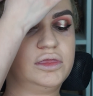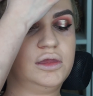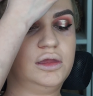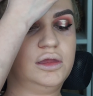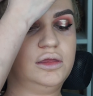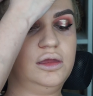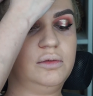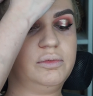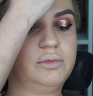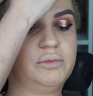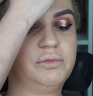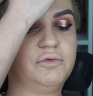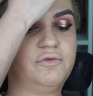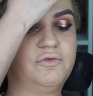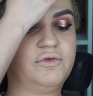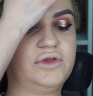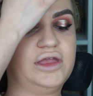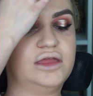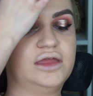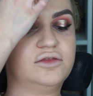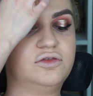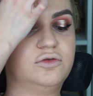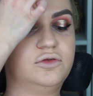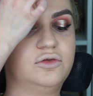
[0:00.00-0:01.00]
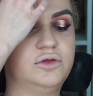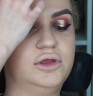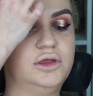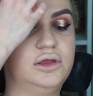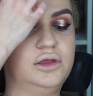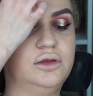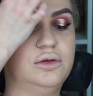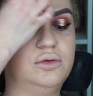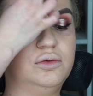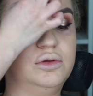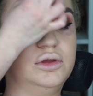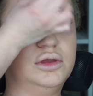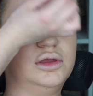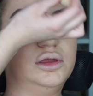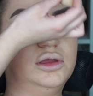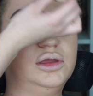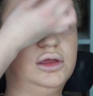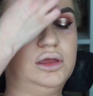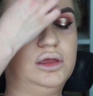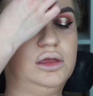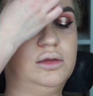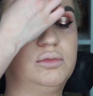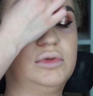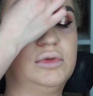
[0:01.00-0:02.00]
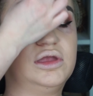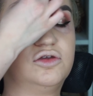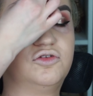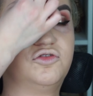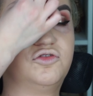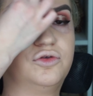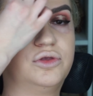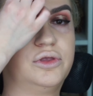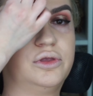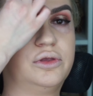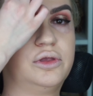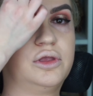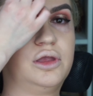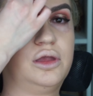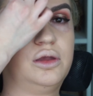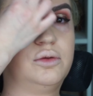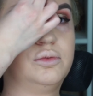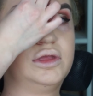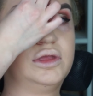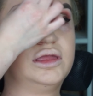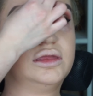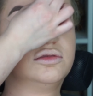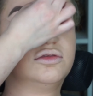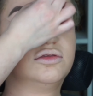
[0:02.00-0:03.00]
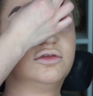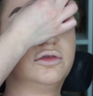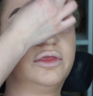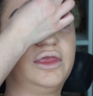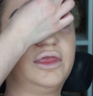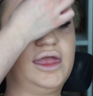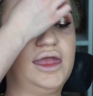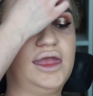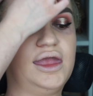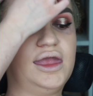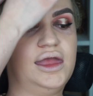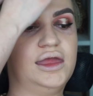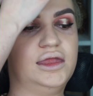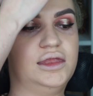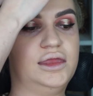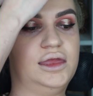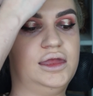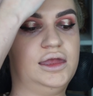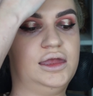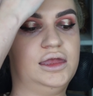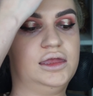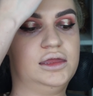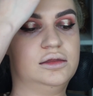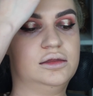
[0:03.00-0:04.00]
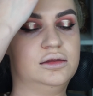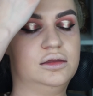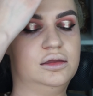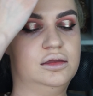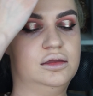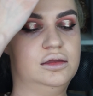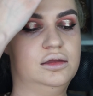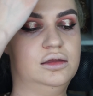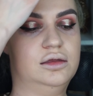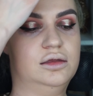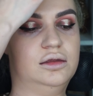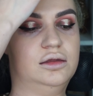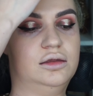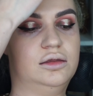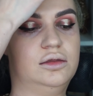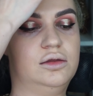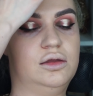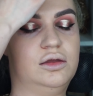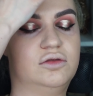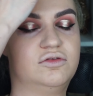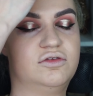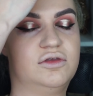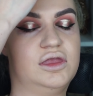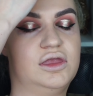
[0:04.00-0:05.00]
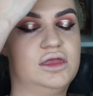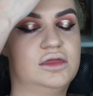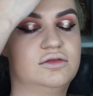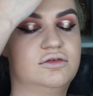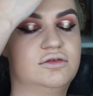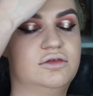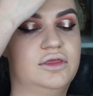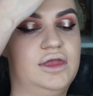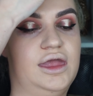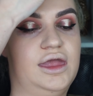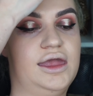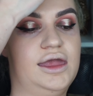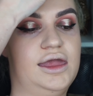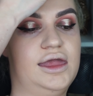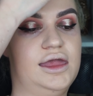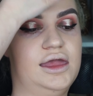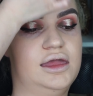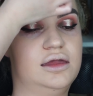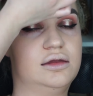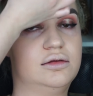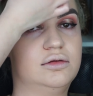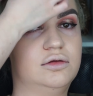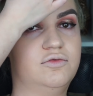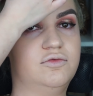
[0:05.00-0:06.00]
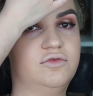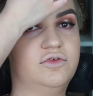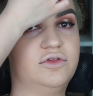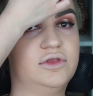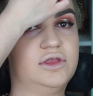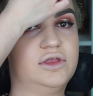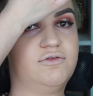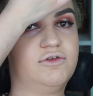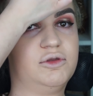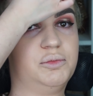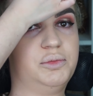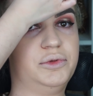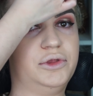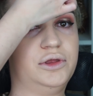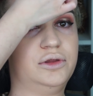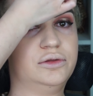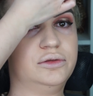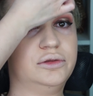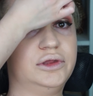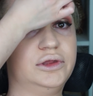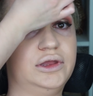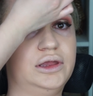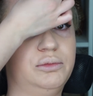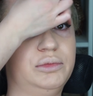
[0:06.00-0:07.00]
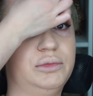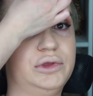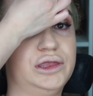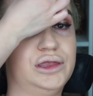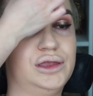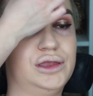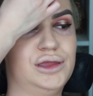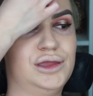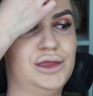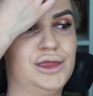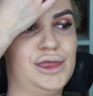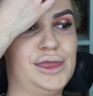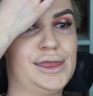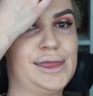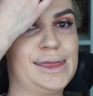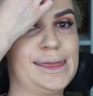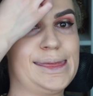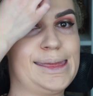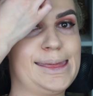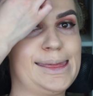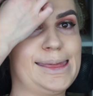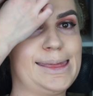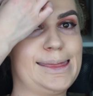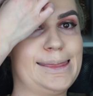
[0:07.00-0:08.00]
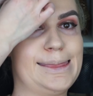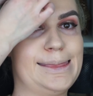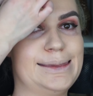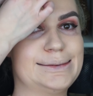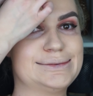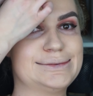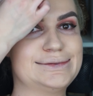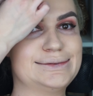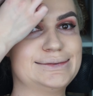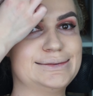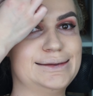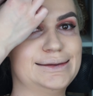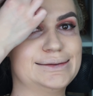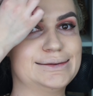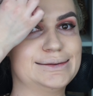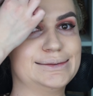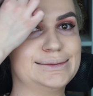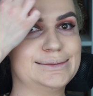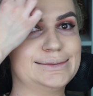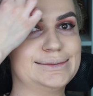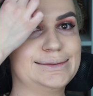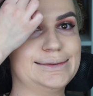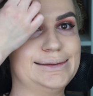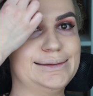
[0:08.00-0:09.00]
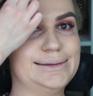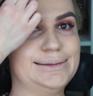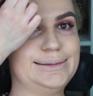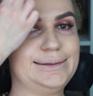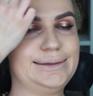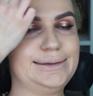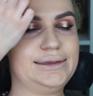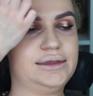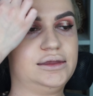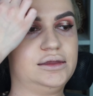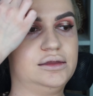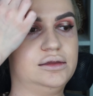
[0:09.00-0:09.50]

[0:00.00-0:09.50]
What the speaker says: that a lot of people forget to do. Make sure you go into the hairline, not into the hair, obviously if you're blonde like me. It's not a good look.